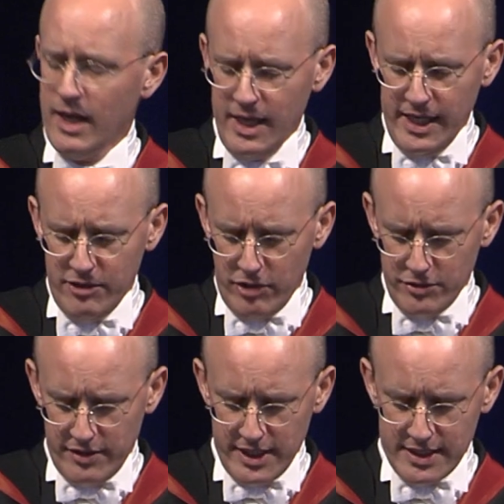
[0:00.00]
He
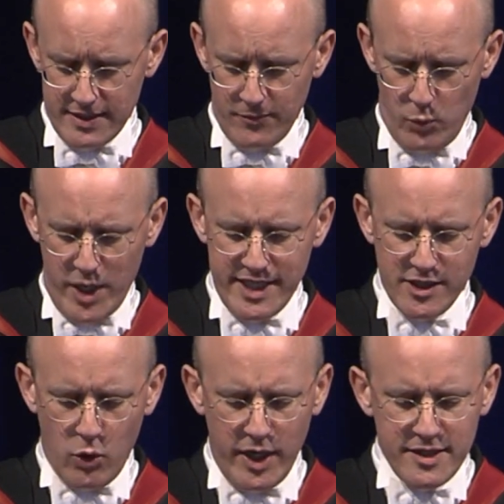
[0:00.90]
wrote this One is
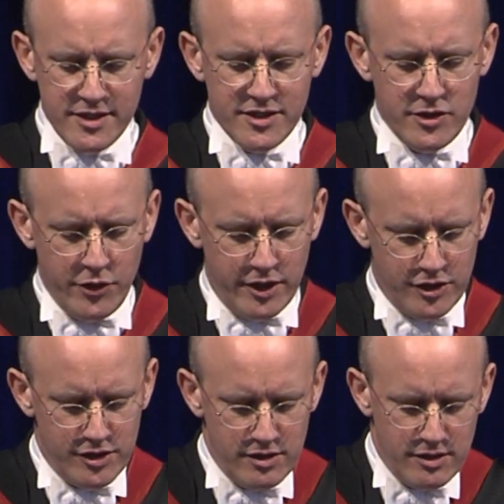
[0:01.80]
quite
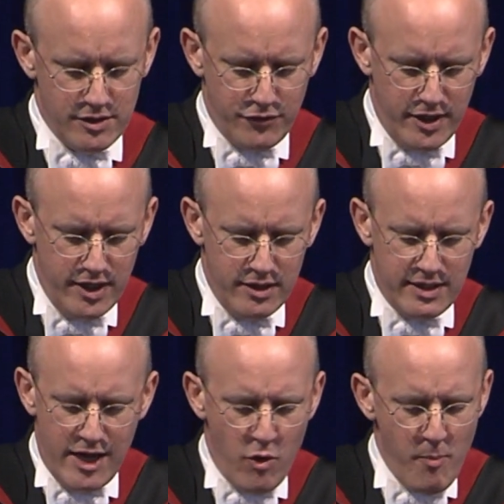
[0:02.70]
astonished to find
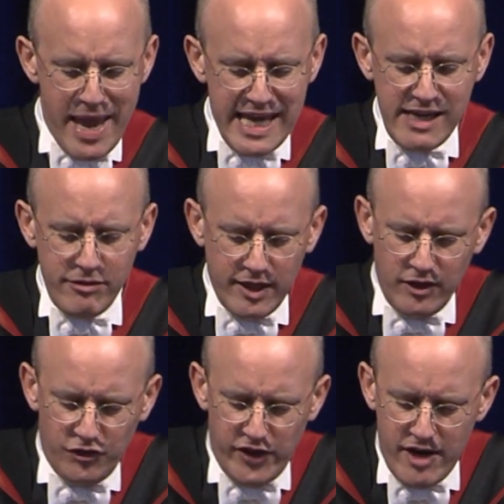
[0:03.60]
how many
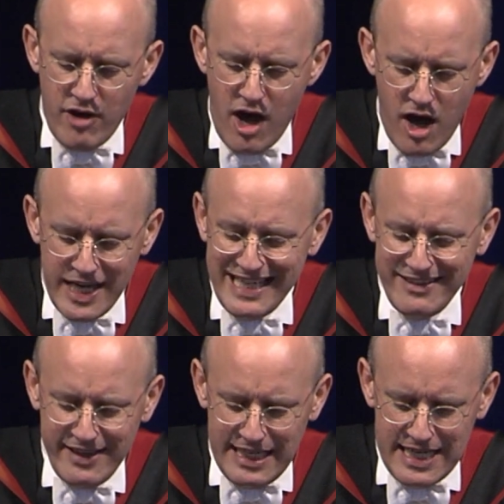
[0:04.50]
things there are in
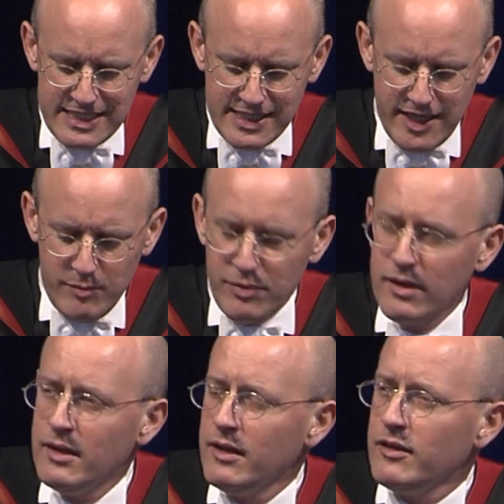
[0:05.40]
the landscape
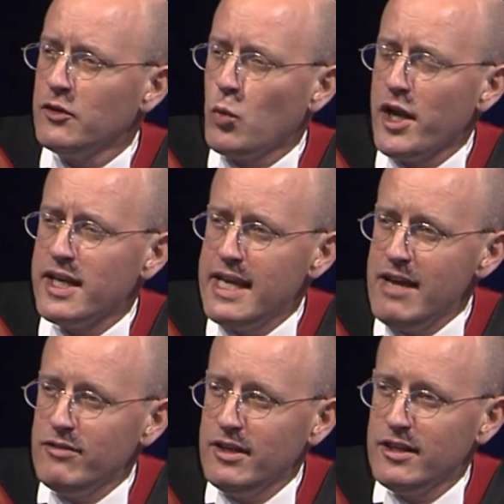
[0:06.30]
that one
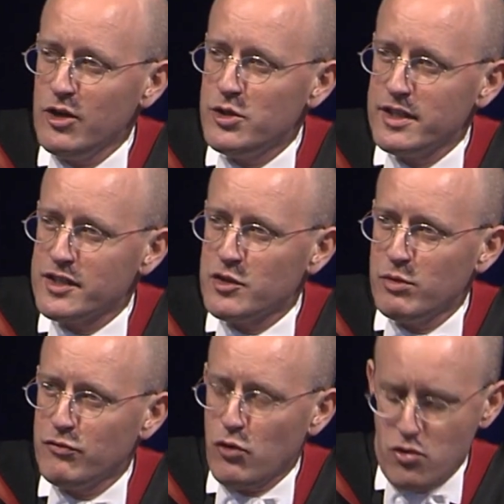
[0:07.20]
never noticed
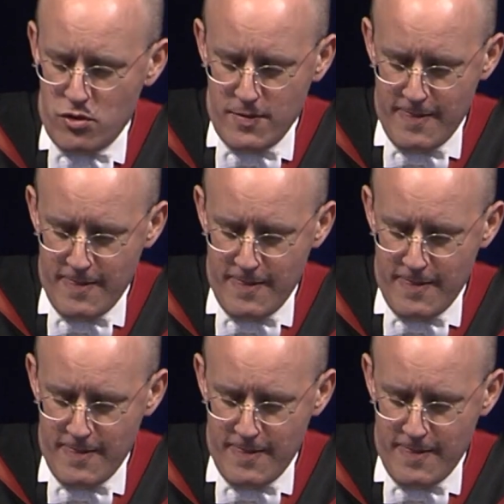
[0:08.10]
before.